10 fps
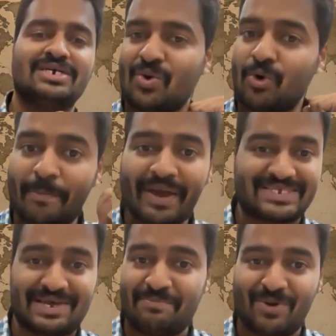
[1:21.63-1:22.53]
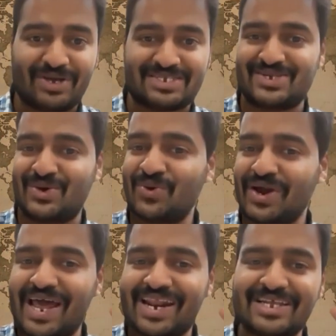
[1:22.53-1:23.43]
Who pays employees? Who
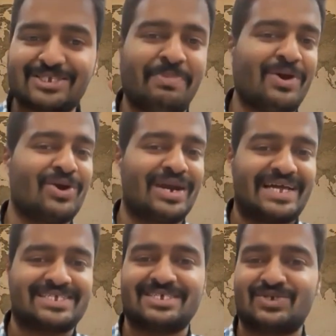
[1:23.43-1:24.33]
calculates payroll taxes?